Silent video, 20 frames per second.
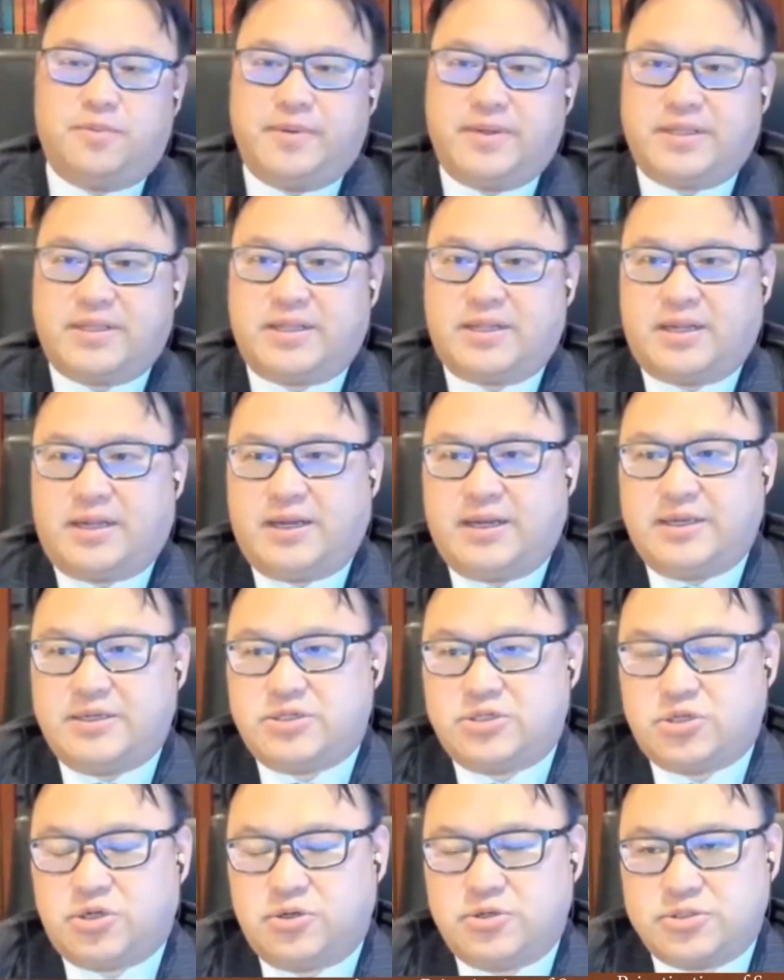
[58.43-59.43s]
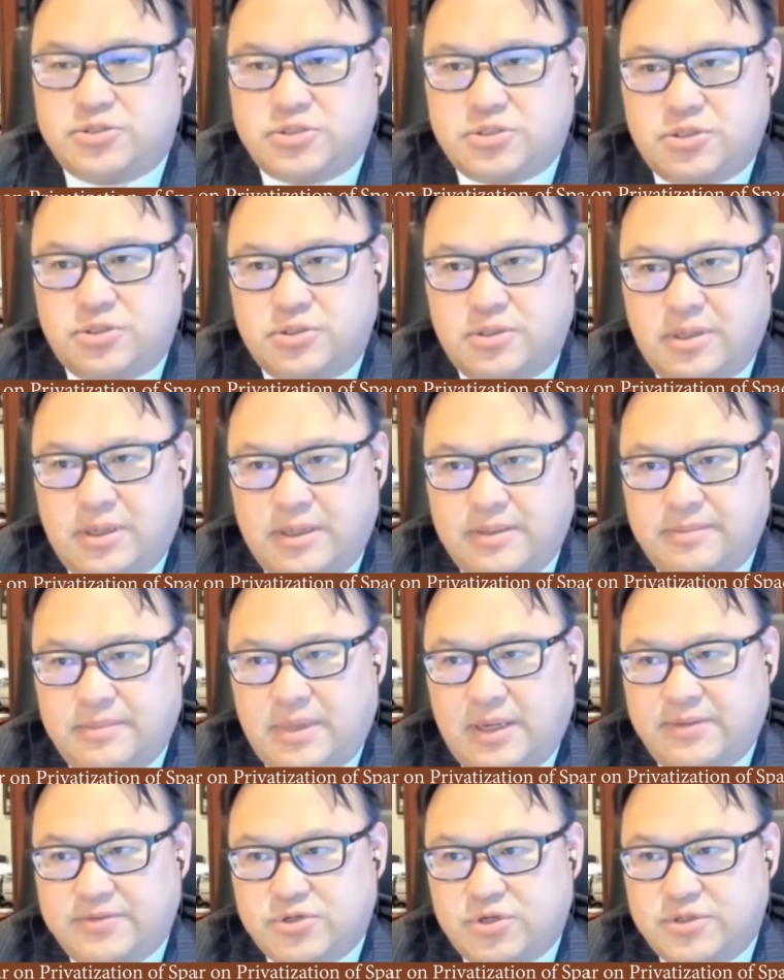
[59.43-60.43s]
topic that I've
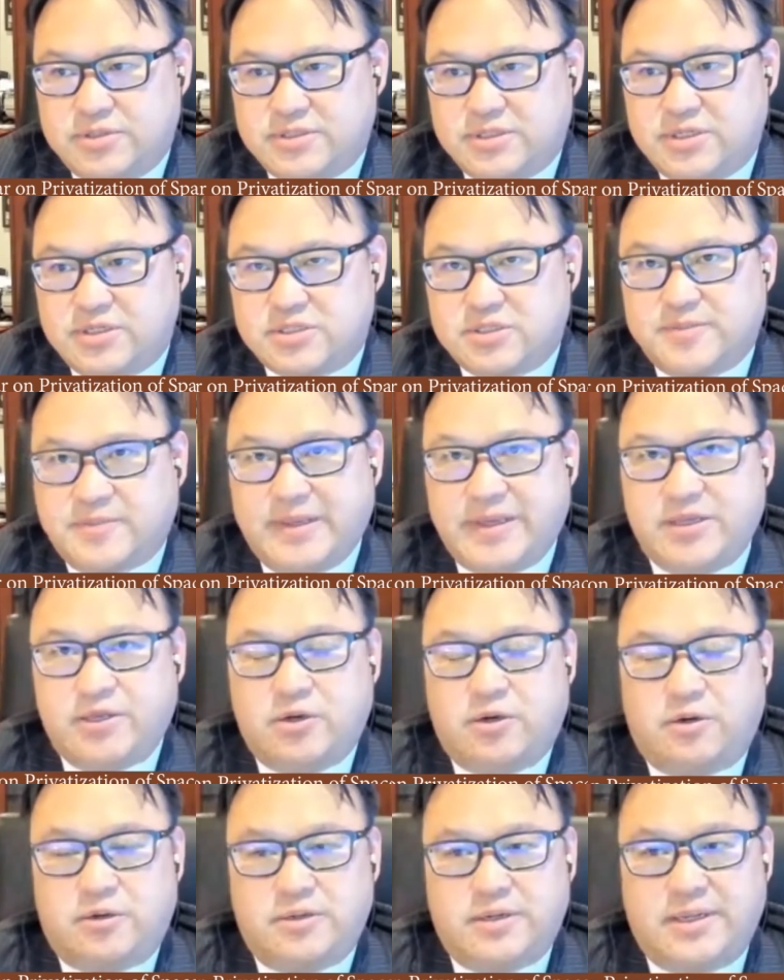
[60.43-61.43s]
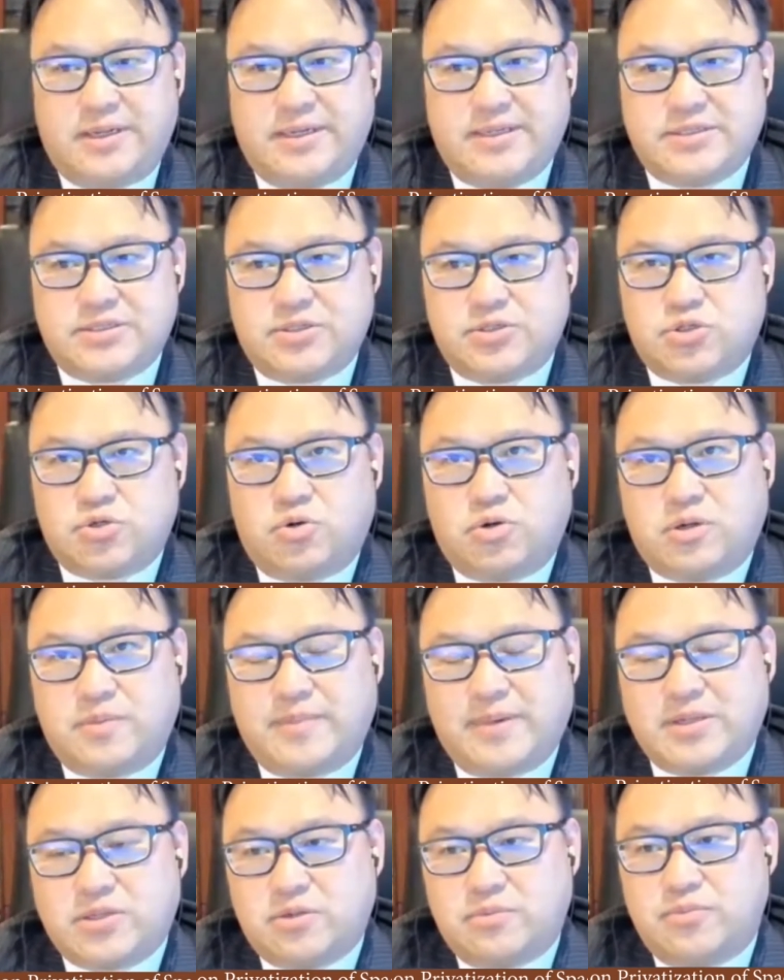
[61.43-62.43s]
chosen to speak on is to talk
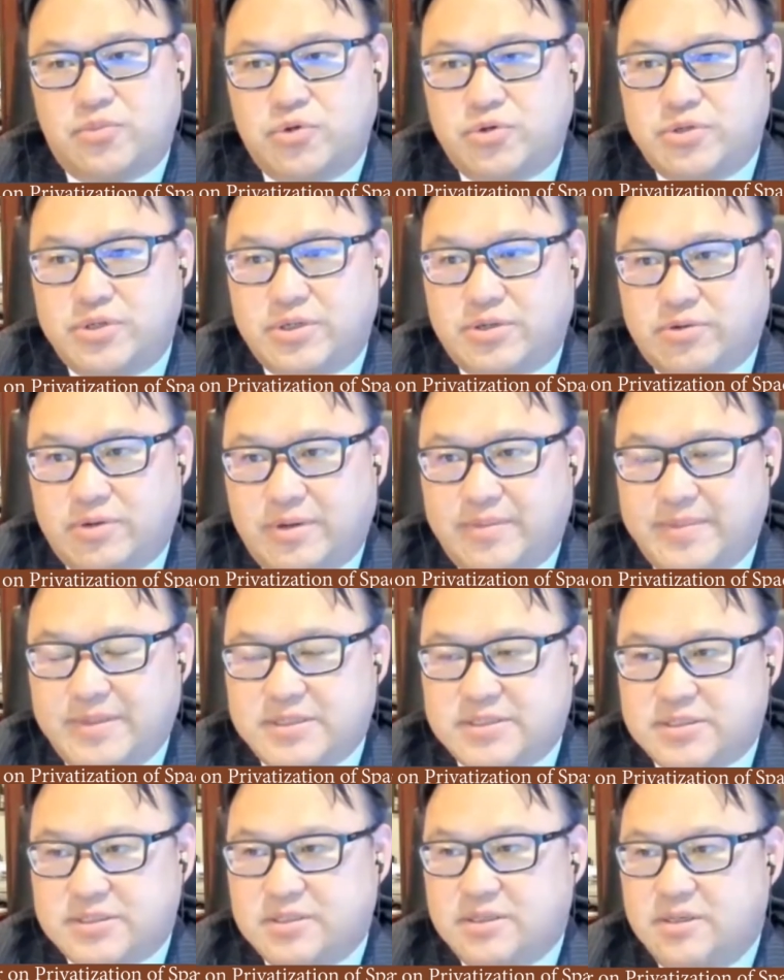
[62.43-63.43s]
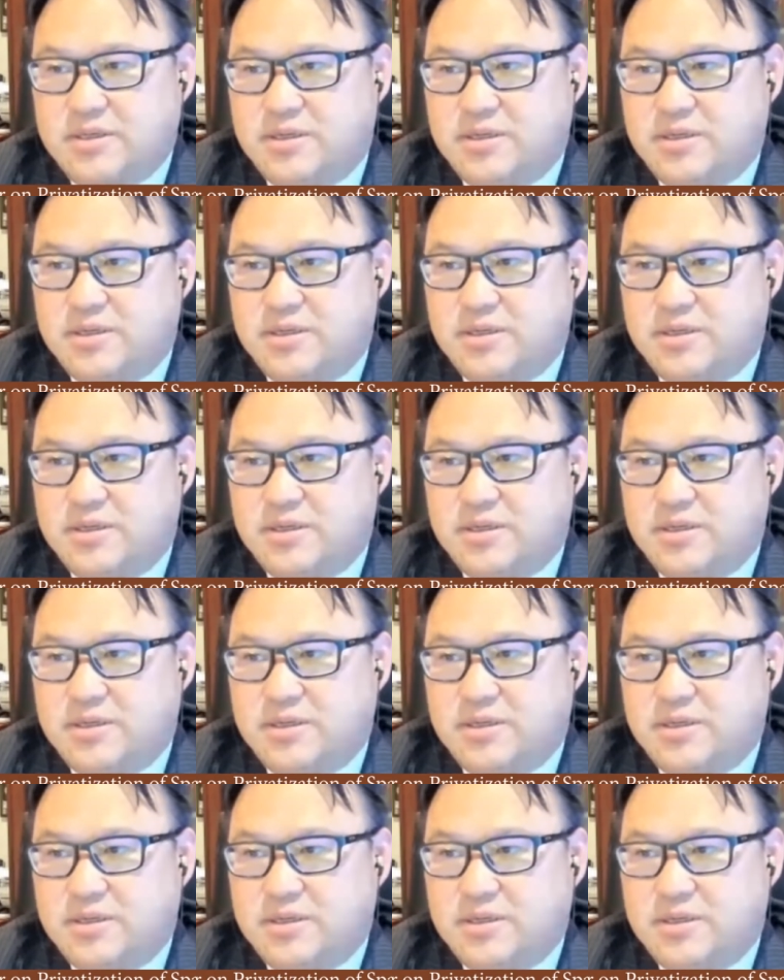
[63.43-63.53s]
about the Moon Agreement.